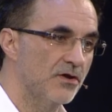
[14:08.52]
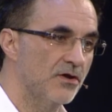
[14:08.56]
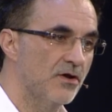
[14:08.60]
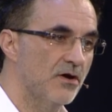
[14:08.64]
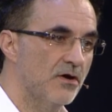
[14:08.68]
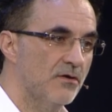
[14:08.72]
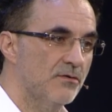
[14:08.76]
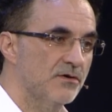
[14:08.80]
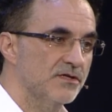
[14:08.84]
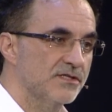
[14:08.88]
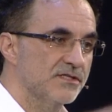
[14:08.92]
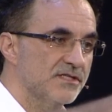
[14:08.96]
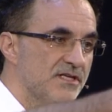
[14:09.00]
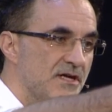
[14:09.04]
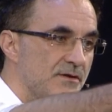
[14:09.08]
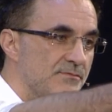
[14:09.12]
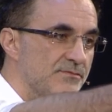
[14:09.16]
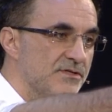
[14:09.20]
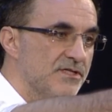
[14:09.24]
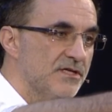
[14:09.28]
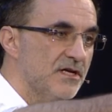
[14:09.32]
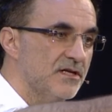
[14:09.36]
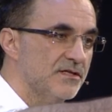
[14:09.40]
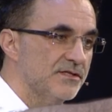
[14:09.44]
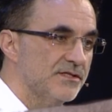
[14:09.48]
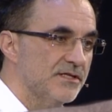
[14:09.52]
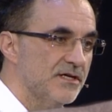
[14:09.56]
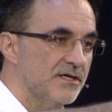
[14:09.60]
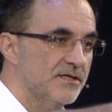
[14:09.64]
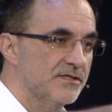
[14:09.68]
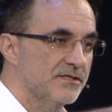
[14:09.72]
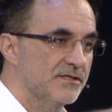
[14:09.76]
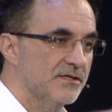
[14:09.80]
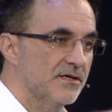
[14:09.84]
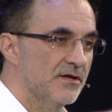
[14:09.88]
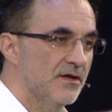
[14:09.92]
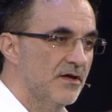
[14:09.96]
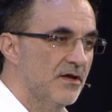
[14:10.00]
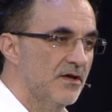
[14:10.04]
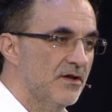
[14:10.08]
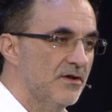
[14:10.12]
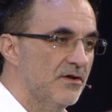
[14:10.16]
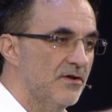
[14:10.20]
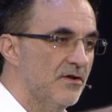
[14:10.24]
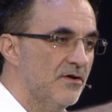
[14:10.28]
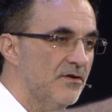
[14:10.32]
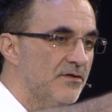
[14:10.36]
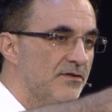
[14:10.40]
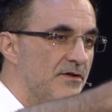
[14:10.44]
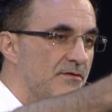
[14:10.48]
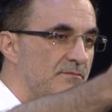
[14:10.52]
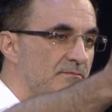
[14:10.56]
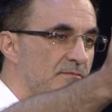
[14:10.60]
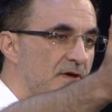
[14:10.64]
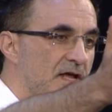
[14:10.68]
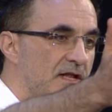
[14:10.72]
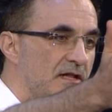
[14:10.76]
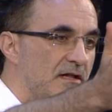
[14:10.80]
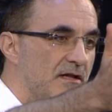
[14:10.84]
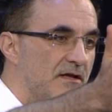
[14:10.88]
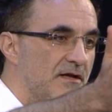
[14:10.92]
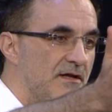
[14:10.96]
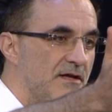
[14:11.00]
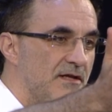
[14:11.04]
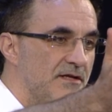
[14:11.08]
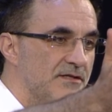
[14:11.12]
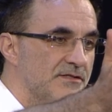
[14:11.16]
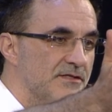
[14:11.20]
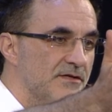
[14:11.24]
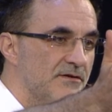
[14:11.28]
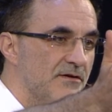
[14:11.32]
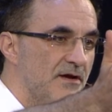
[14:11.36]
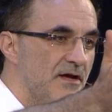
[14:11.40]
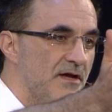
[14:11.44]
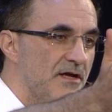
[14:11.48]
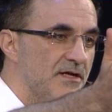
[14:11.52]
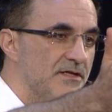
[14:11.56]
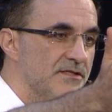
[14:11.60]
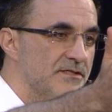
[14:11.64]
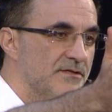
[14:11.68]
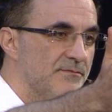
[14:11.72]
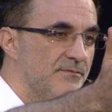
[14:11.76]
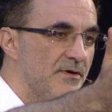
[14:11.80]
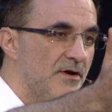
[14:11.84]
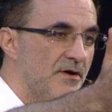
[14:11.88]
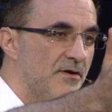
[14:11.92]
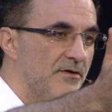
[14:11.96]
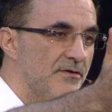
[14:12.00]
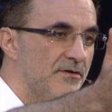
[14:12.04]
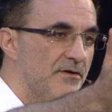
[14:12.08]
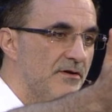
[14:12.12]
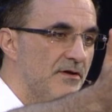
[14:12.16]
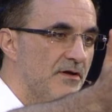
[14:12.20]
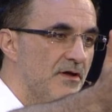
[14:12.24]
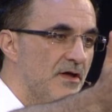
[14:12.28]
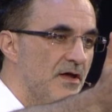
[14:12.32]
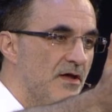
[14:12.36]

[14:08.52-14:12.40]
know what stem cells is, know that metal can integrate into bone,